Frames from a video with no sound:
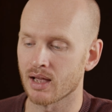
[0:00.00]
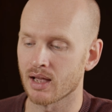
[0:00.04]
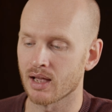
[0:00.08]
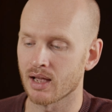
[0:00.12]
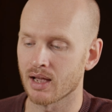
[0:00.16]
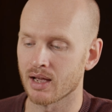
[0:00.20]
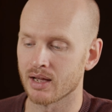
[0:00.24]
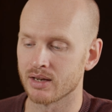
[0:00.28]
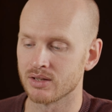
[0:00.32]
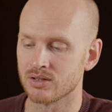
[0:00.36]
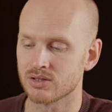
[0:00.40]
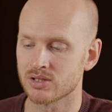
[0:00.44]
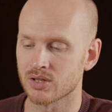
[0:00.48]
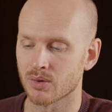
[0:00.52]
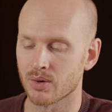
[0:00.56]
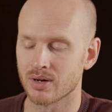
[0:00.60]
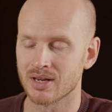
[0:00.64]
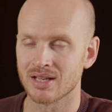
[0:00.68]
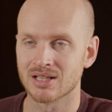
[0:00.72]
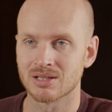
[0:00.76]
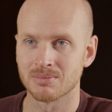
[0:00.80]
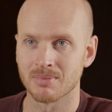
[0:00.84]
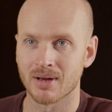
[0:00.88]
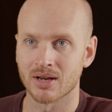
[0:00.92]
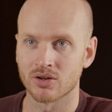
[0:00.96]
And so I
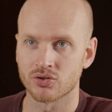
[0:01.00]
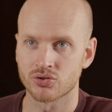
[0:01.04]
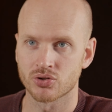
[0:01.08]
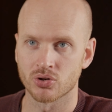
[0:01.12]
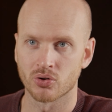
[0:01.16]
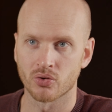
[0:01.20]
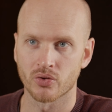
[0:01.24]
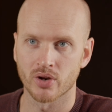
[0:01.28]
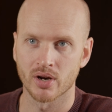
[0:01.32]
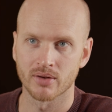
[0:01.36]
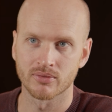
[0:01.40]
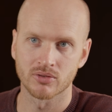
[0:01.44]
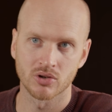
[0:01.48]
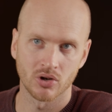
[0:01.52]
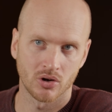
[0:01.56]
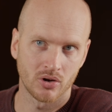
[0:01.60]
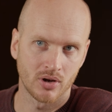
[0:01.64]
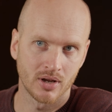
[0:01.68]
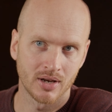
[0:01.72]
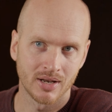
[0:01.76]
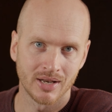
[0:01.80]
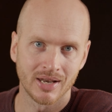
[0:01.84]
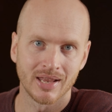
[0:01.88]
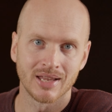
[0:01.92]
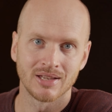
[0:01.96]
need to make sure that I've
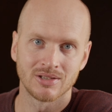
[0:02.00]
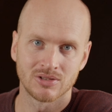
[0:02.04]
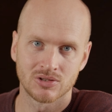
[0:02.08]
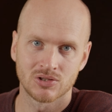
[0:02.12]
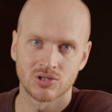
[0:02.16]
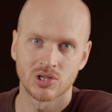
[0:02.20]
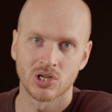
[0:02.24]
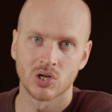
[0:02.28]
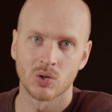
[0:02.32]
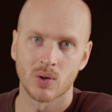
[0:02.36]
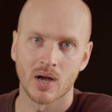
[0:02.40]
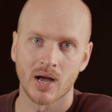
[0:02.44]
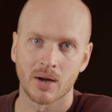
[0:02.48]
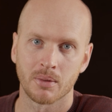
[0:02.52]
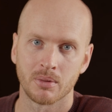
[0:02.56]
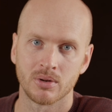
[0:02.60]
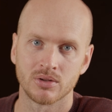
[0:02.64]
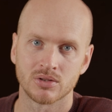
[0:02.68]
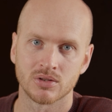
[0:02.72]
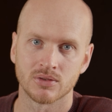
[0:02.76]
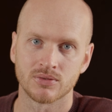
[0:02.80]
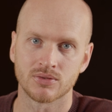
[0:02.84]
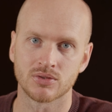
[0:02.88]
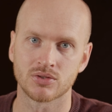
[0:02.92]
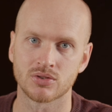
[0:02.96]
got at least 2
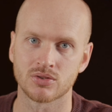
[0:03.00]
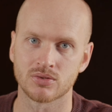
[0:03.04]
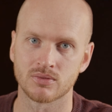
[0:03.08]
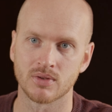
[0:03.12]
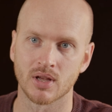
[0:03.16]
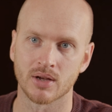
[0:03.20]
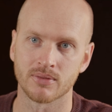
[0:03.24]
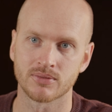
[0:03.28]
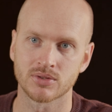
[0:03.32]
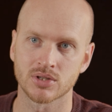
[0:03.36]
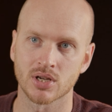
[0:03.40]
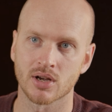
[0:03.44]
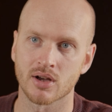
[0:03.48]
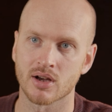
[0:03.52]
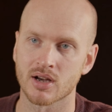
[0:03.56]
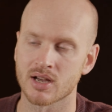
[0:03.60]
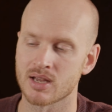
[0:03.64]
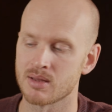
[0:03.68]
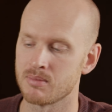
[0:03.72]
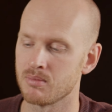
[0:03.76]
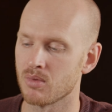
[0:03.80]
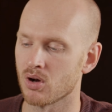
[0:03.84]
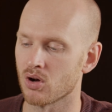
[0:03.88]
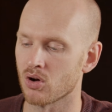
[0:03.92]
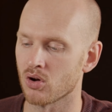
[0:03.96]
hours of
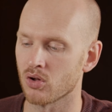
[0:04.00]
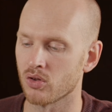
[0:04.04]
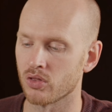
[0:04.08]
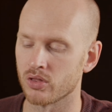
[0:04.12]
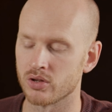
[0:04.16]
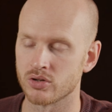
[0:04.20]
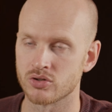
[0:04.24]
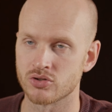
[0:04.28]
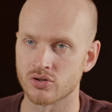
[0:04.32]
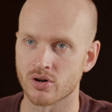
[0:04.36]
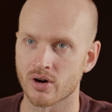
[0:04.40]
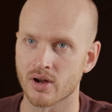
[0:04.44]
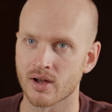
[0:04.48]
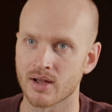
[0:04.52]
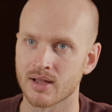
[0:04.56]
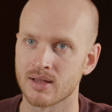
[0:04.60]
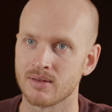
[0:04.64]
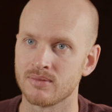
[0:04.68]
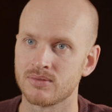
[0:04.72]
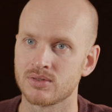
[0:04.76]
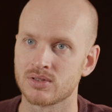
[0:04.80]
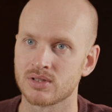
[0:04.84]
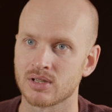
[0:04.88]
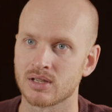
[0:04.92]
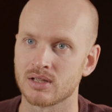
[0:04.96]
time on the
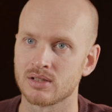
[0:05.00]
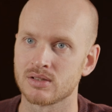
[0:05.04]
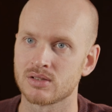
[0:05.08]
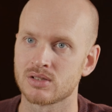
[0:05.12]
drives.